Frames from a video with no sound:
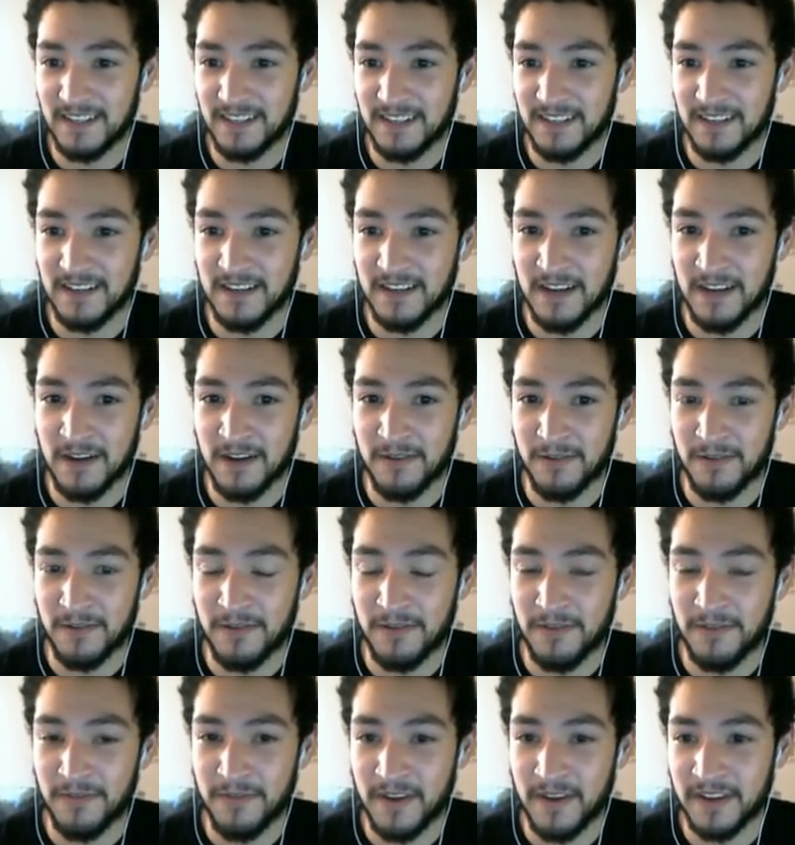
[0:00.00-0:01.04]
Oh,
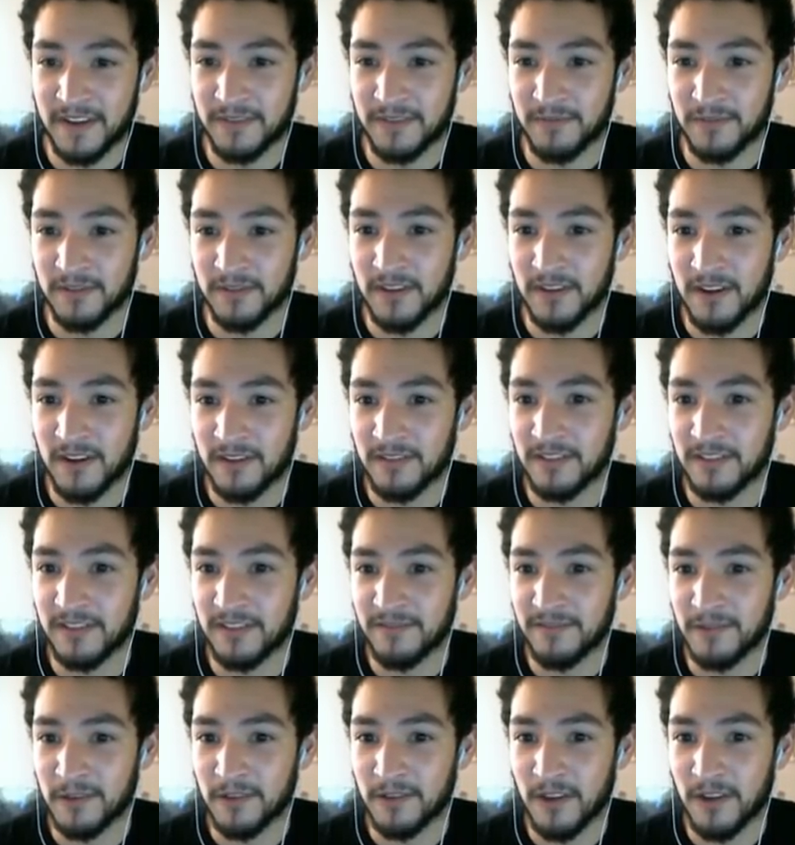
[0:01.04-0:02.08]
who the fuck is Ronaldo,
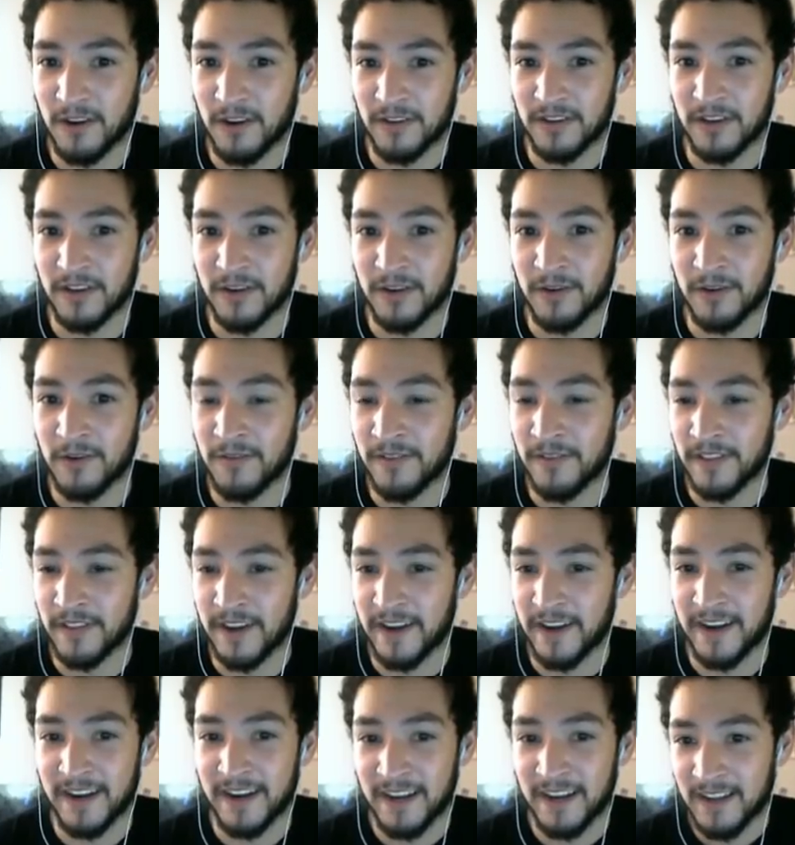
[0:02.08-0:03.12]
Ronaldo over
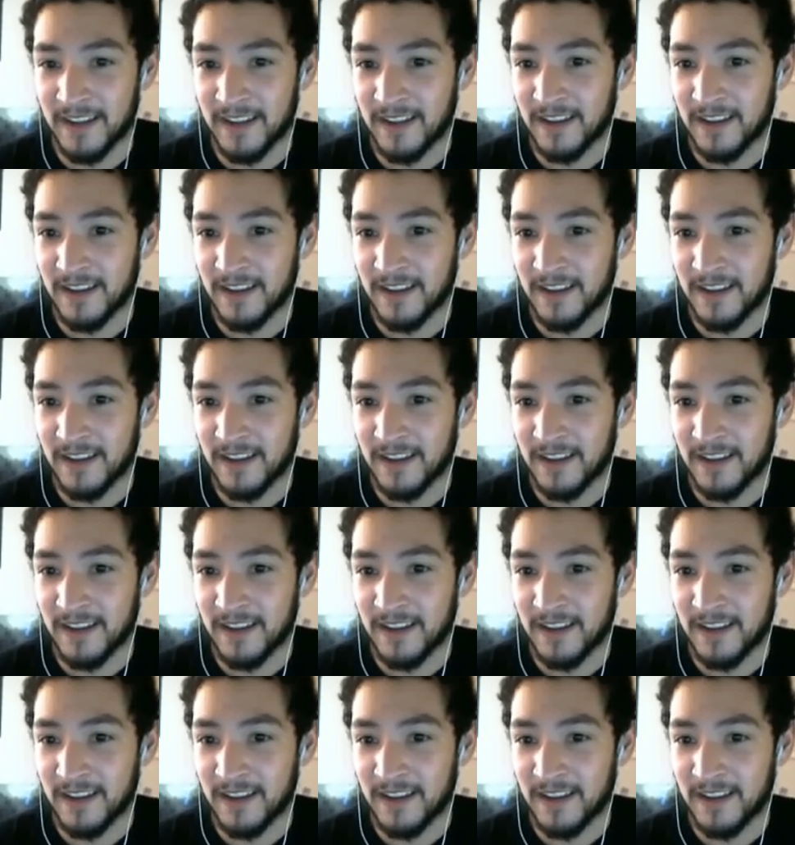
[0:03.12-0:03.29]
there?